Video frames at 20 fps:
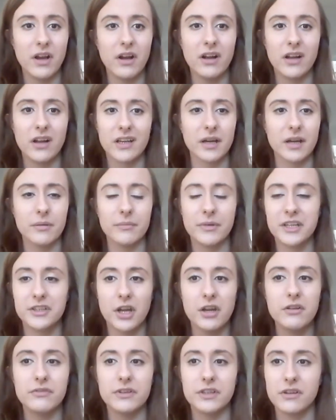earlier, I mean
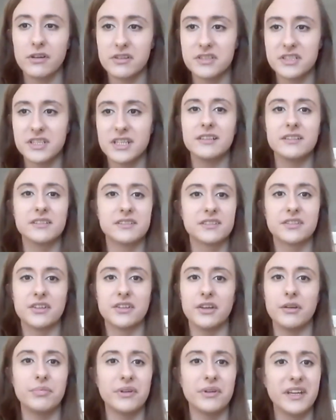COVID nineteen is
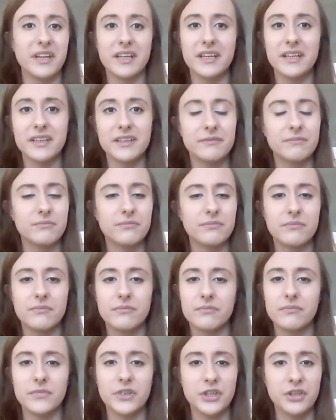going to be
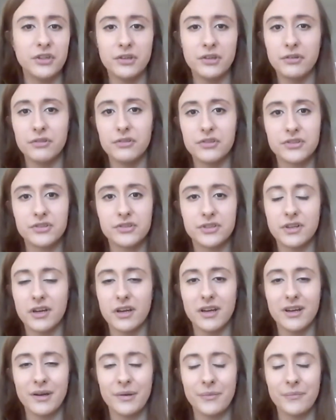huge
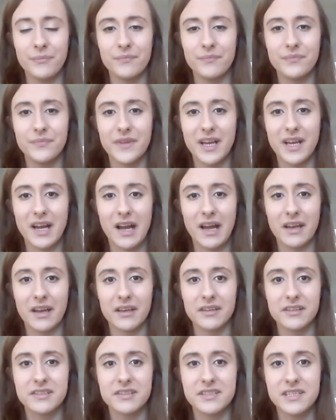um,
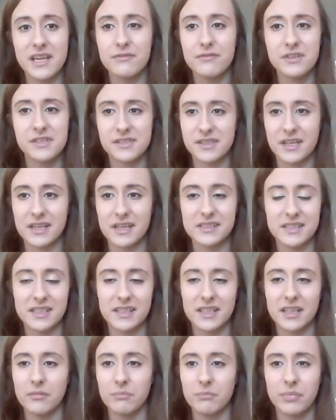and
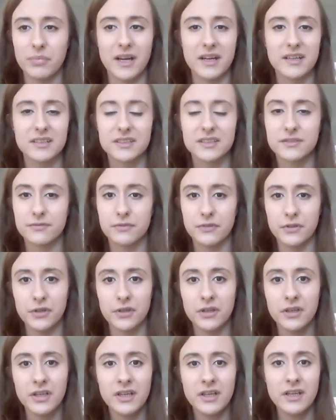devastating impacts
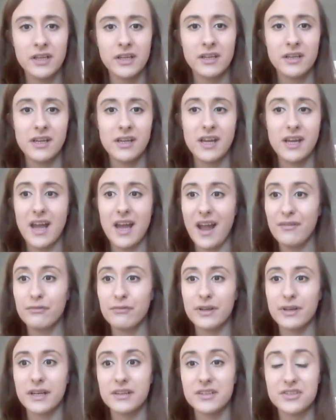for
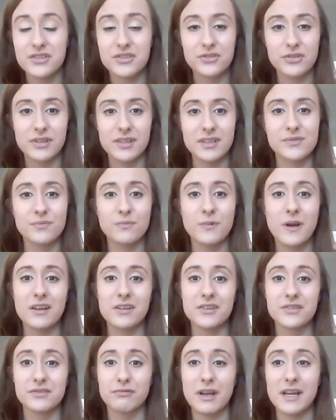every industry as well
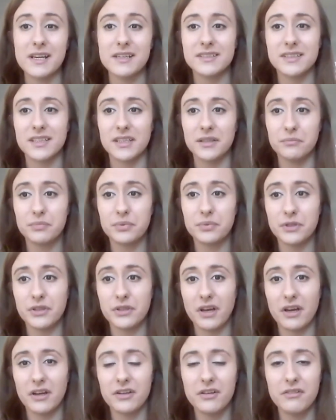as racing but
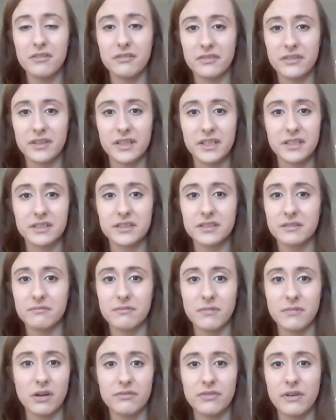i don't think
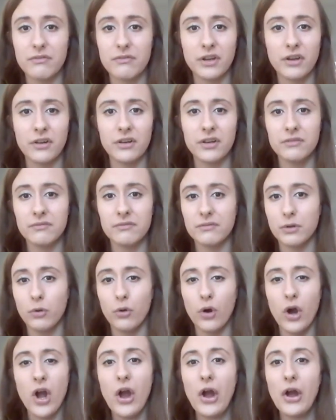i've ever known
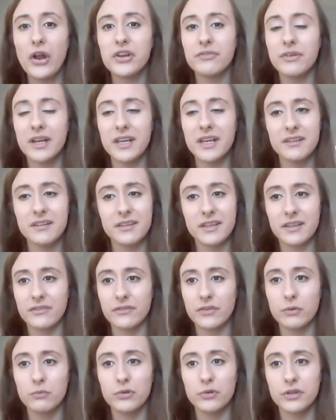or heard of anything
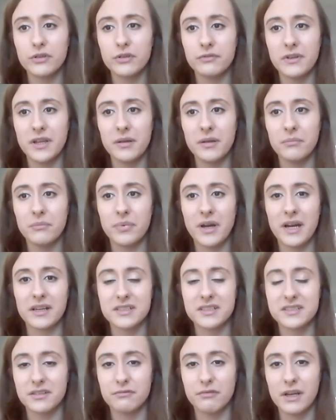that would have
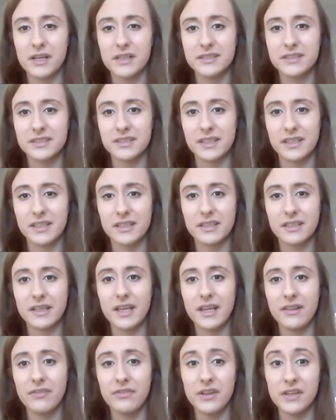impacted racing
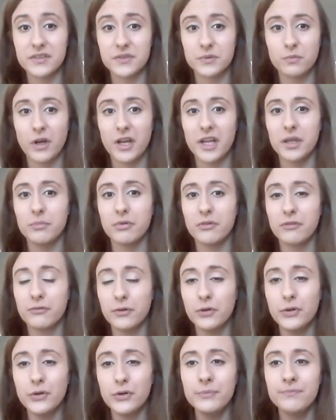in this way
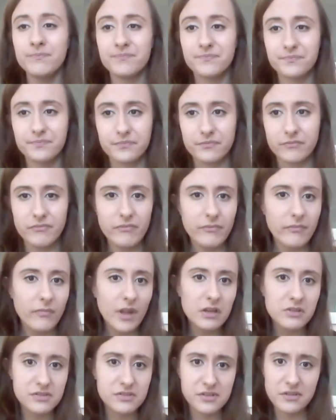before
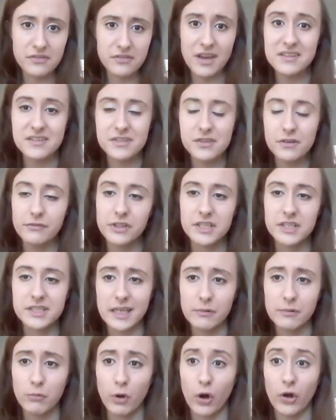so that's
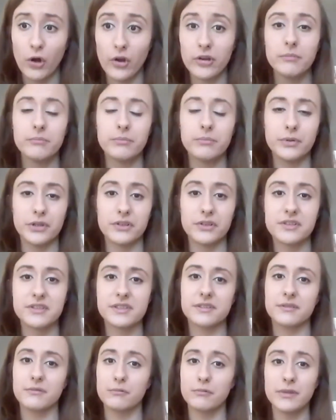obviously one, but
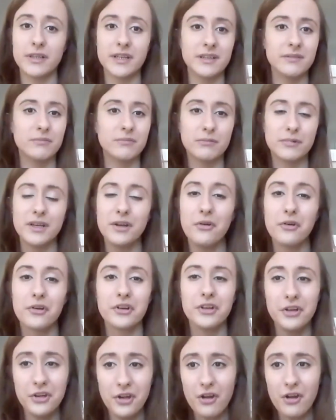we're we're not
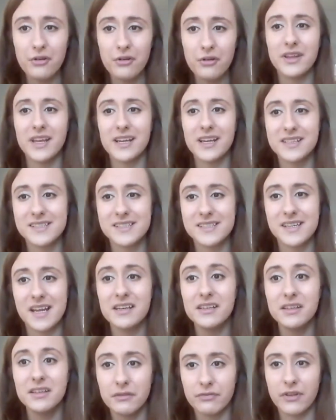going to know the
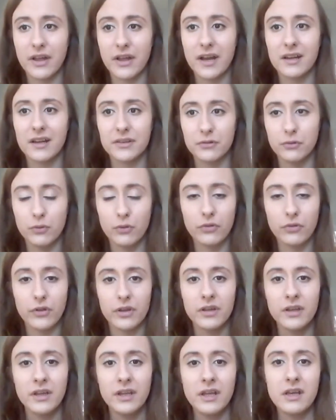extent of that or
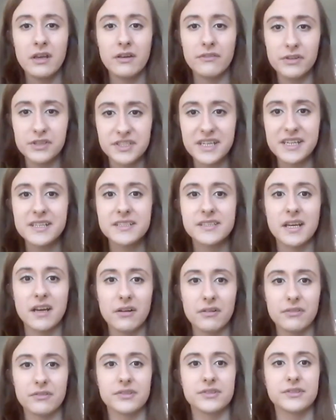the the
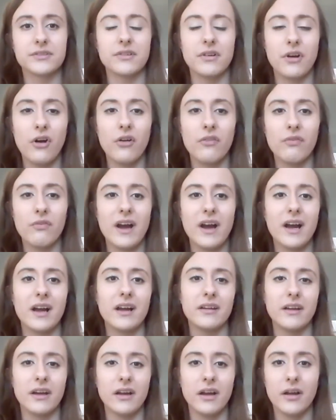details on that,
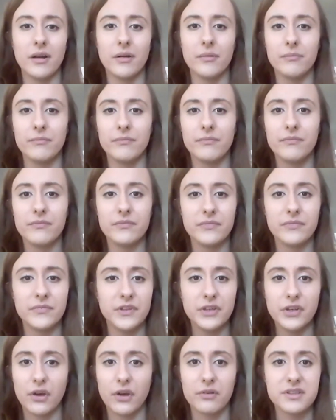um,
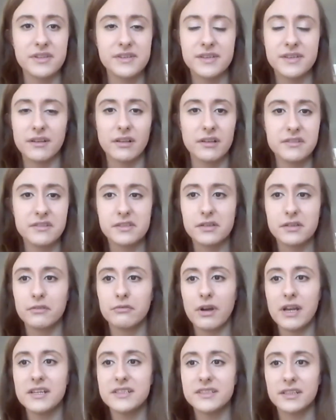you know, until until
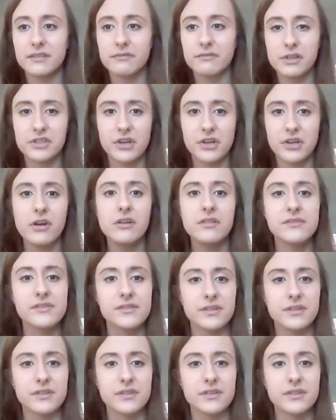racing returns